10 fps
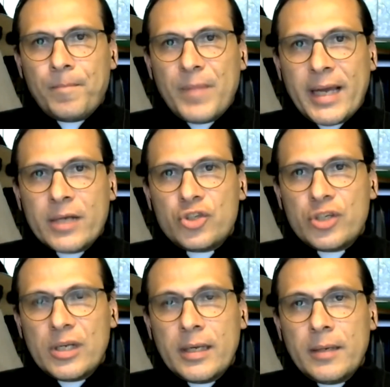
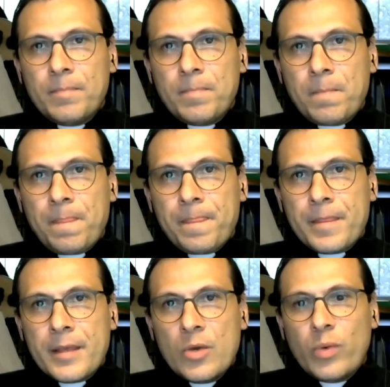actually,
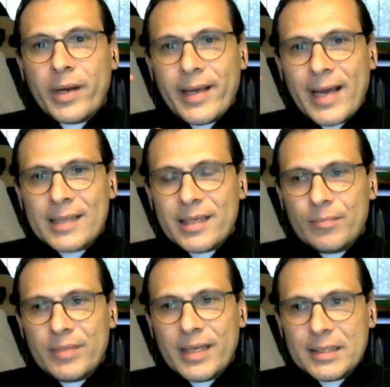when I asked
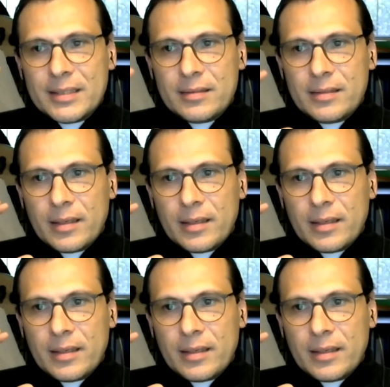him, does